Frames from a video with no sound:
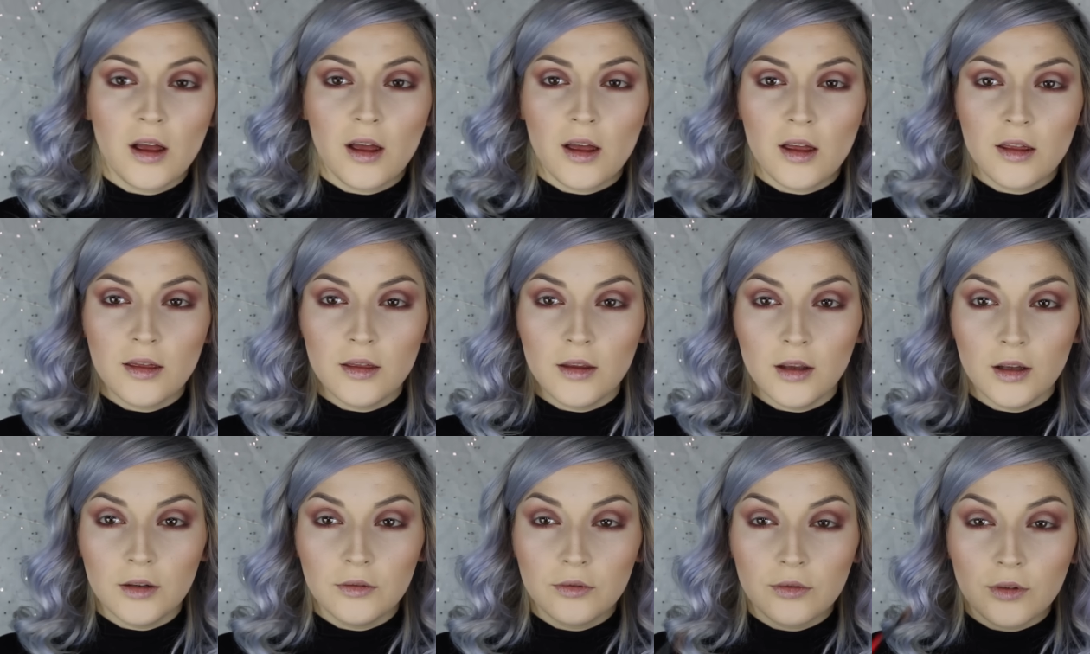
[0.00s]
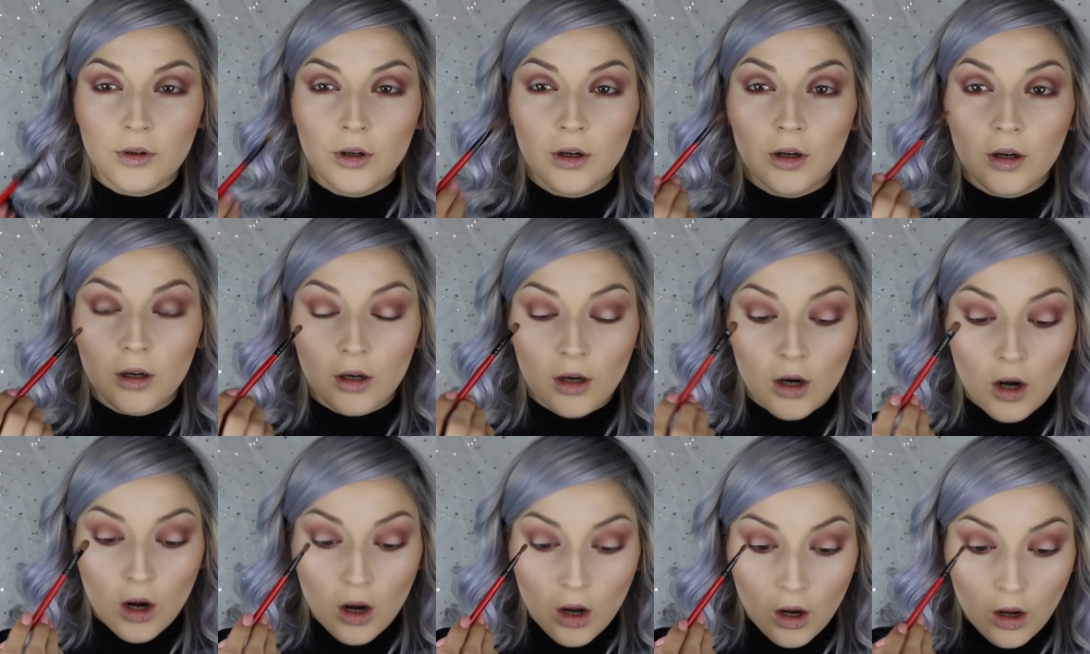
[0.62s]
And then
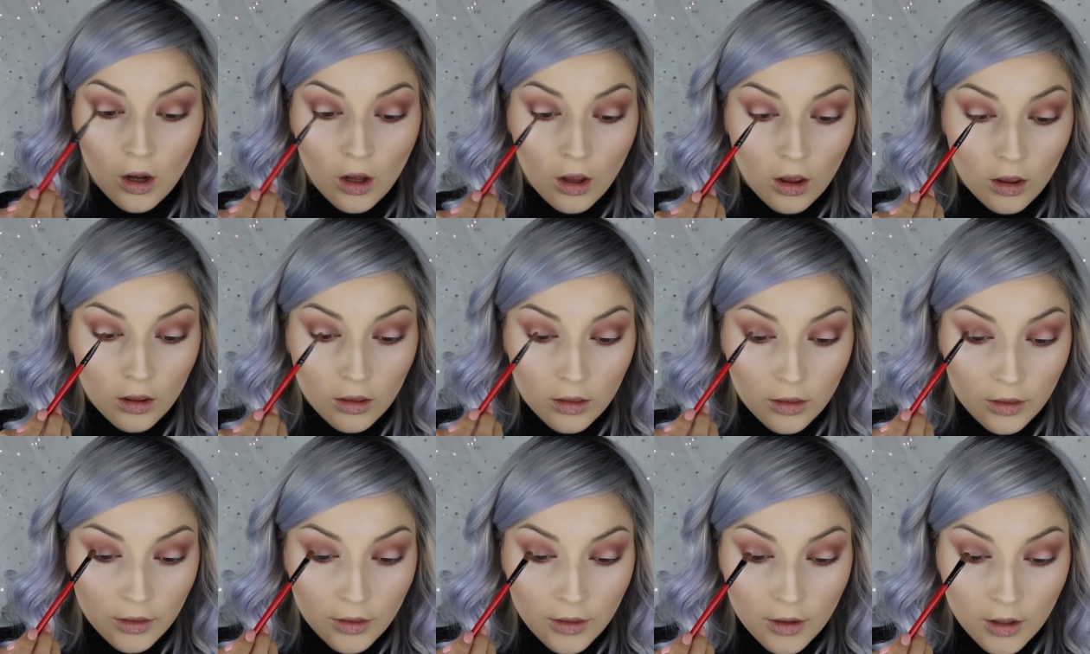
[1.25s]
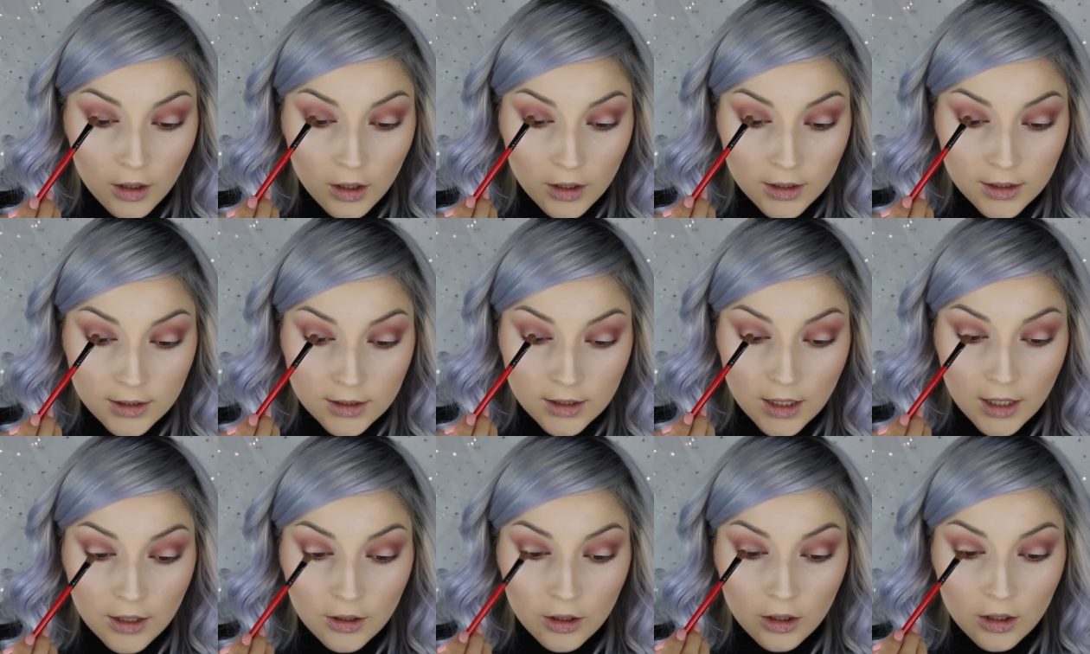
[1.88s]
for the
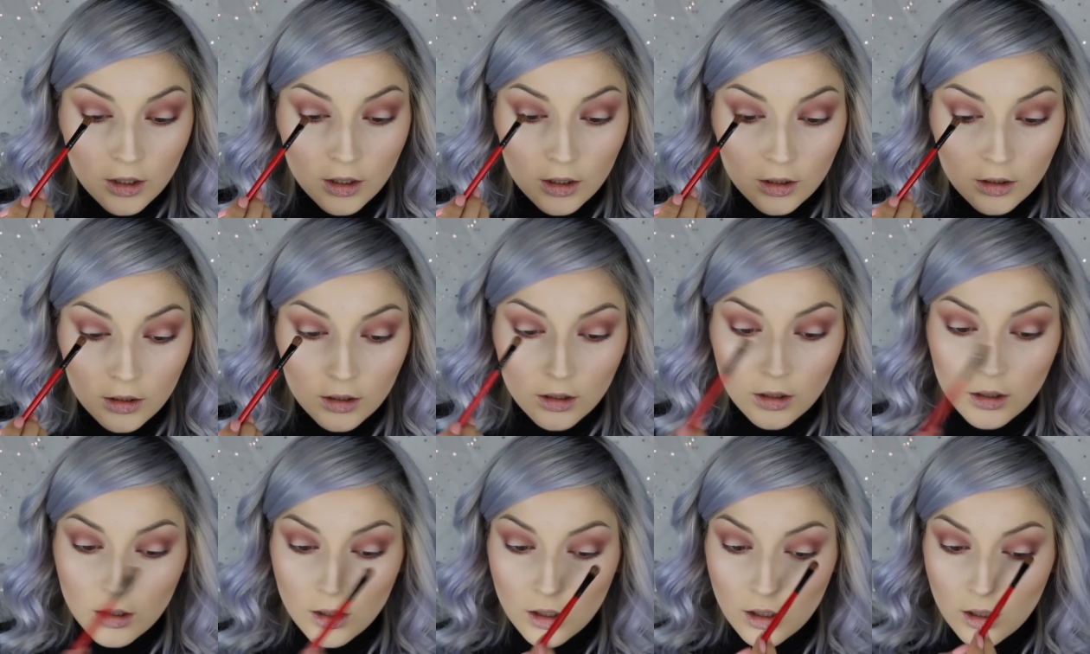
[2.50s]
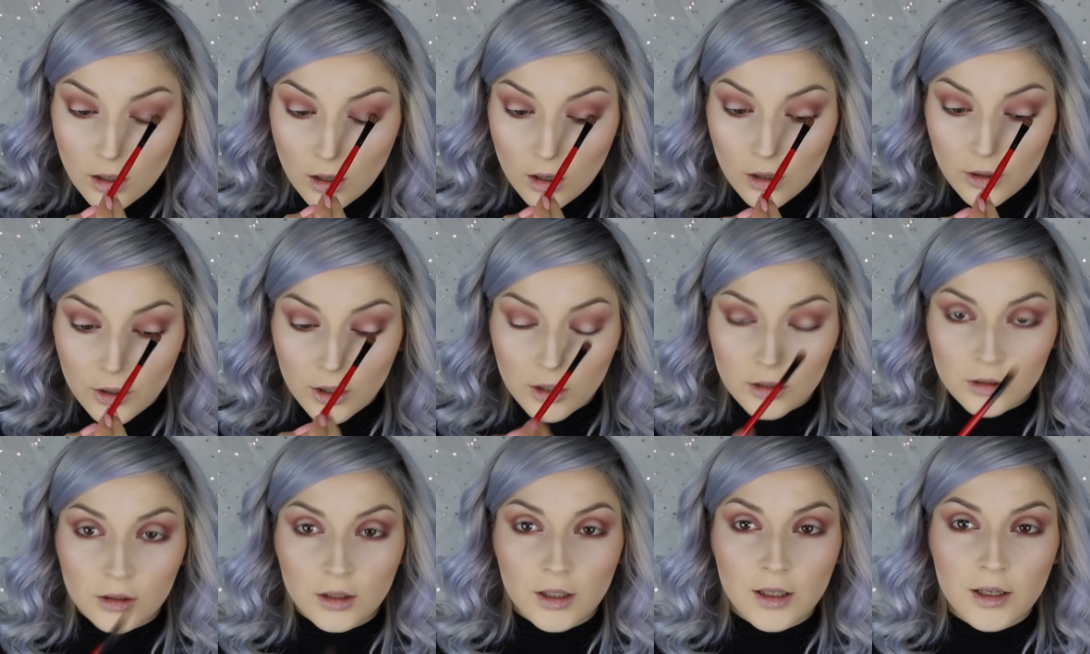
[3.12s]
center color on
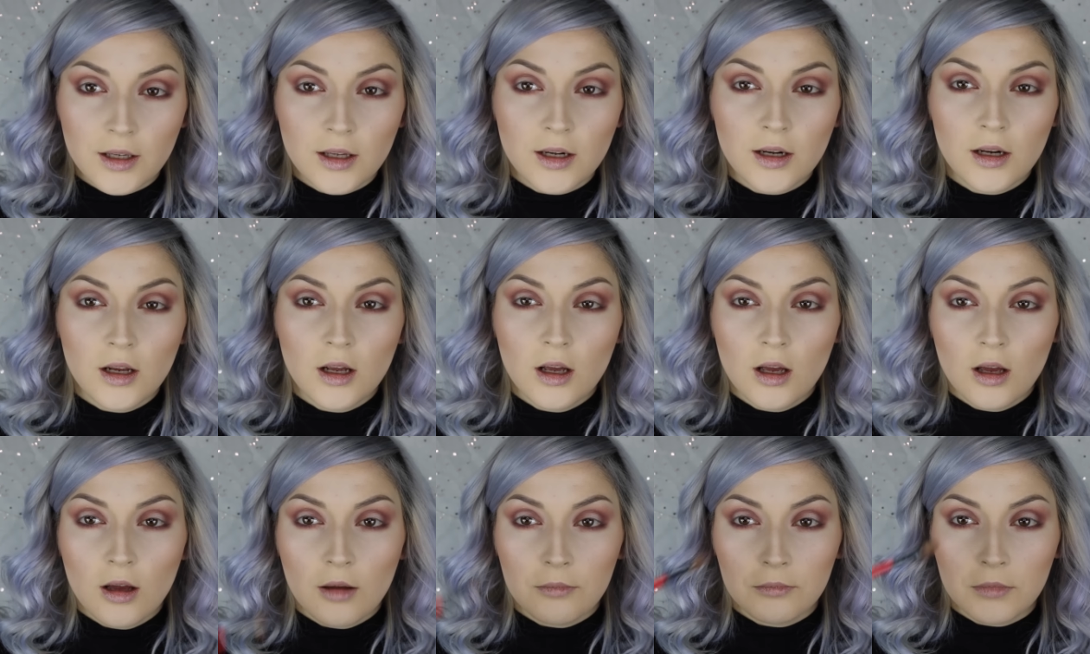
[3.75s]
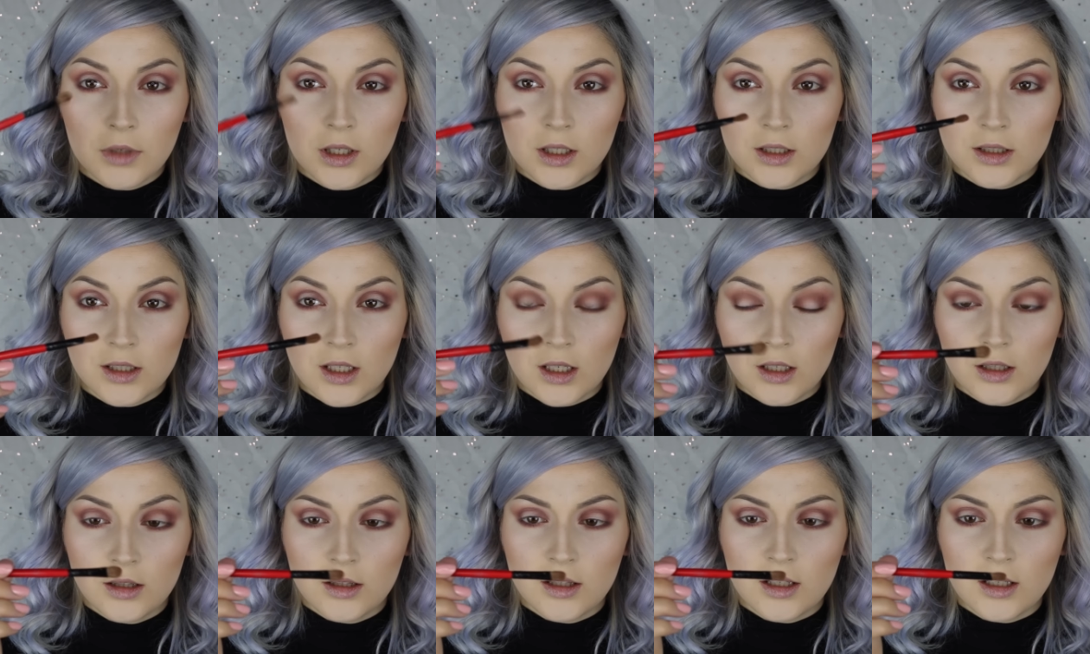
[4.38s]
our lid, I'm going to
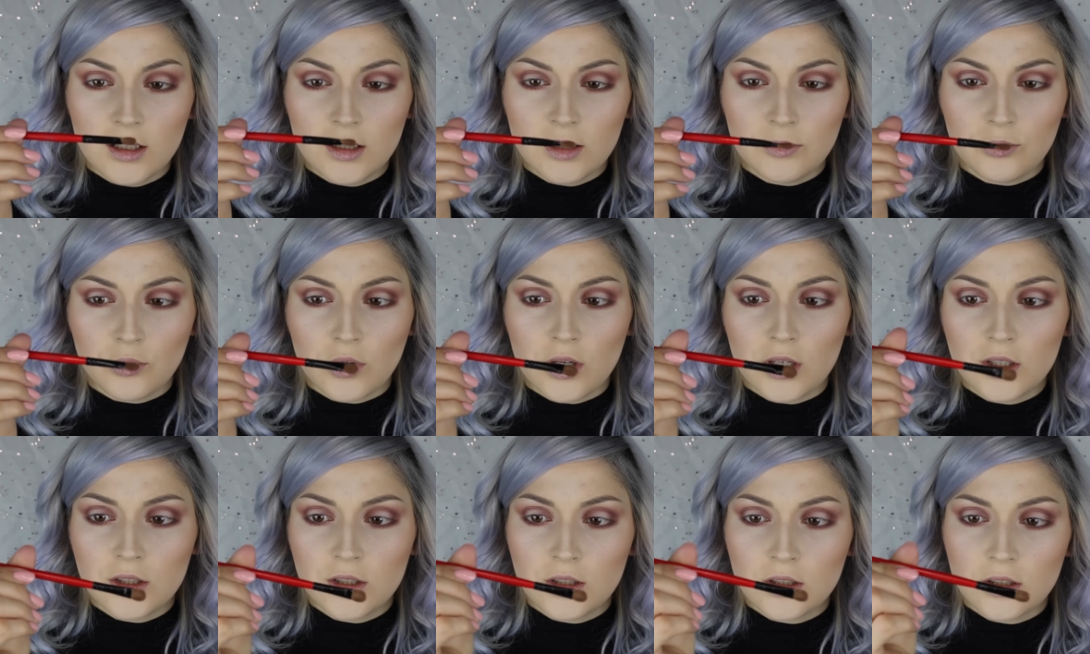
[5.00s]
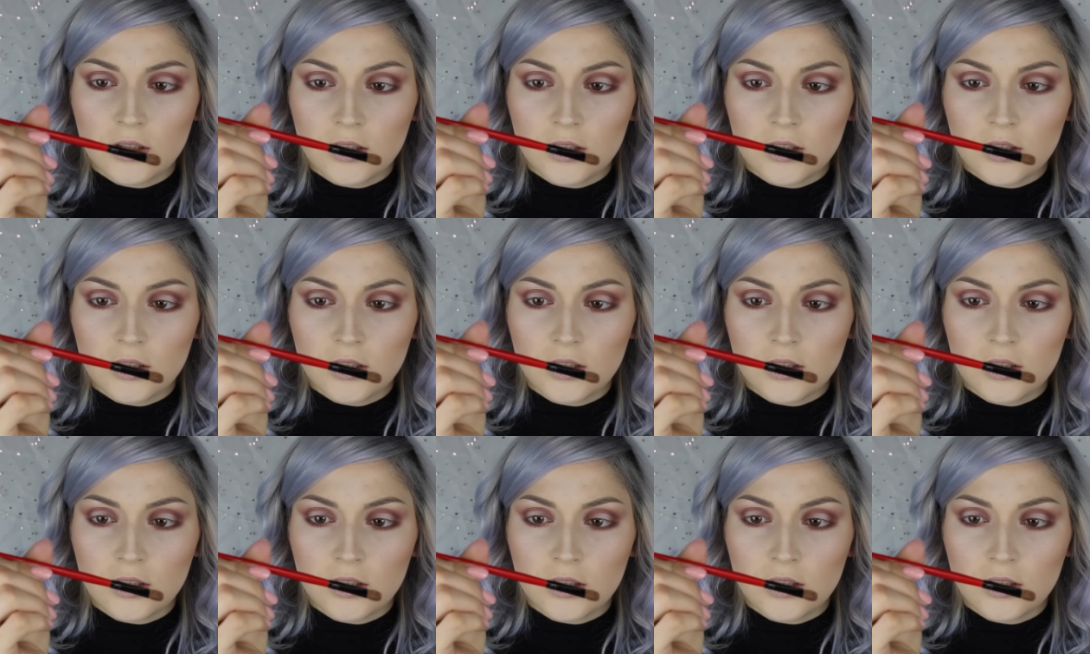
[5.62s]
take this brush.